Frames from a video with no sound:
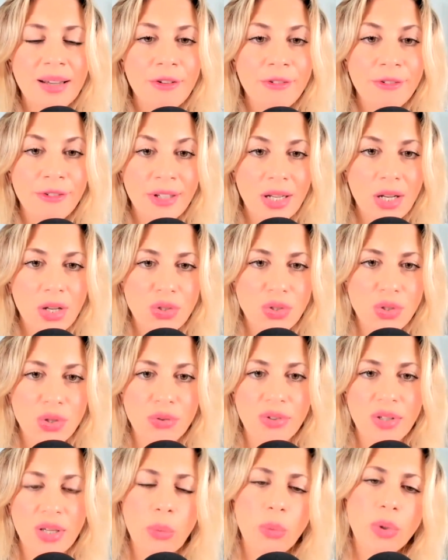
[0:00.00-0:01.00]

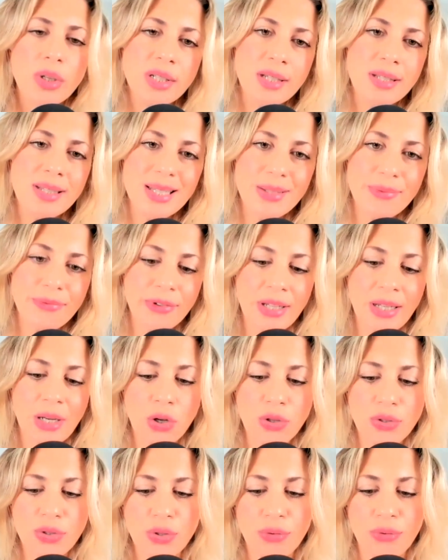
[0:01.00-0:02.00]
Philosophy. What is
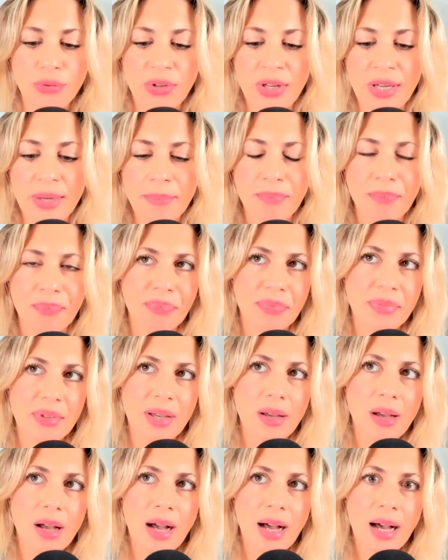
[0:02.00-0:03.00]
philosophy?
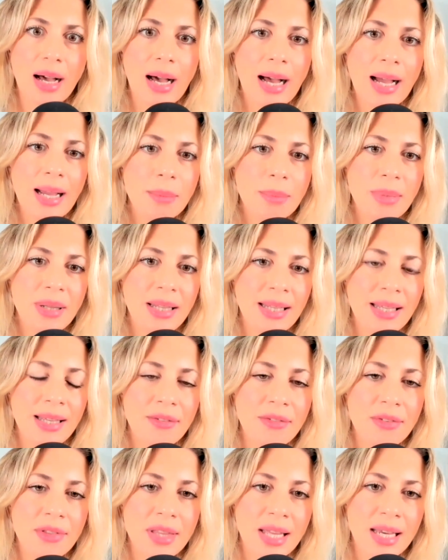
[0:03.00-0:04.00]
I
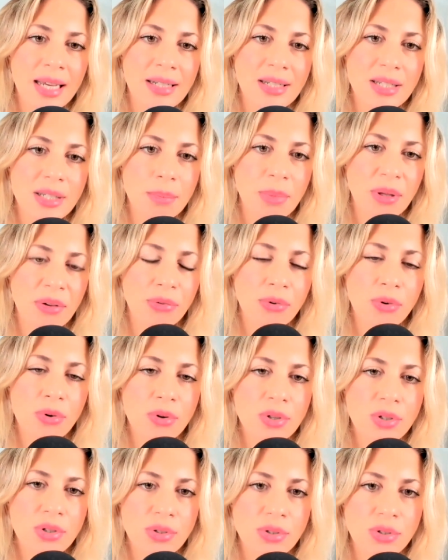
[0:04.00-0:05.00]
believe that
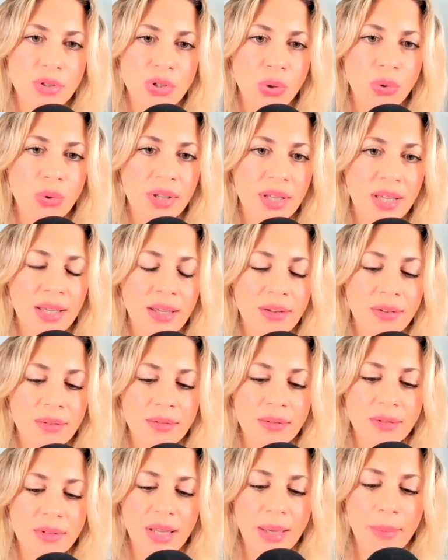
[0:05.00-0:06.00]
before talking
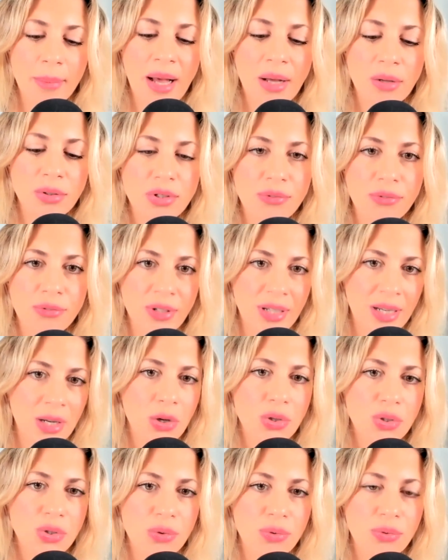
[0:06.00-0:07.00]
about
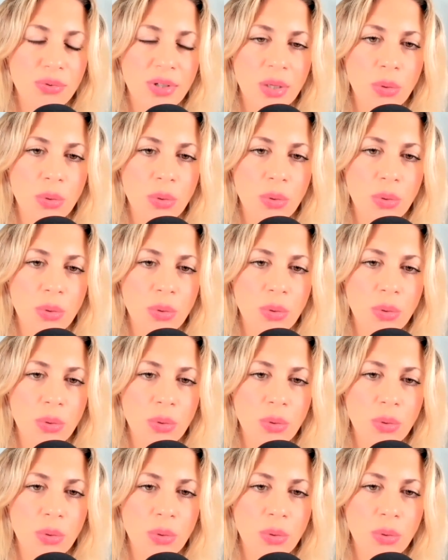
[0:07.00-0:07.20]
philosophy,